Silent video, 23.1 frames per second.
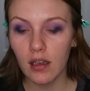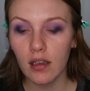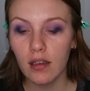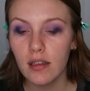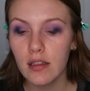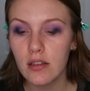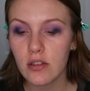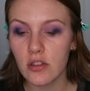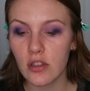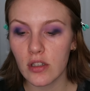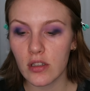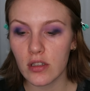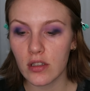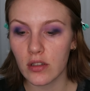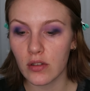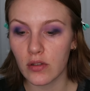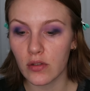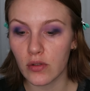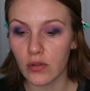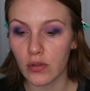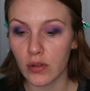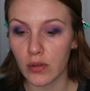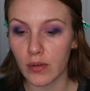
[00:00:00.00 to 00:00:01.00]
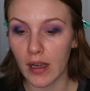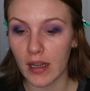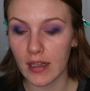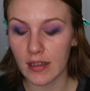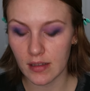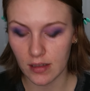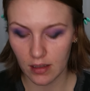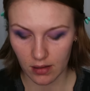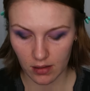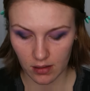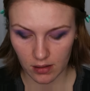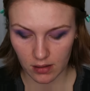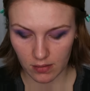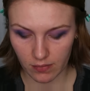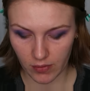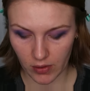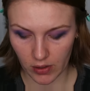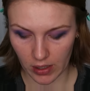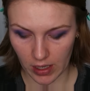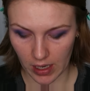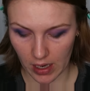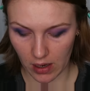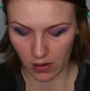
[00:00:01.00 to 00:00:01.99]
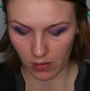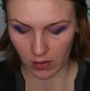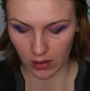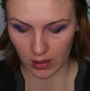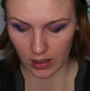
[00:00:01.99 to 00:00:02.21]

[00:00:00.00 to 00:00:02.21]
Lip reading: Let's just do True Essence for now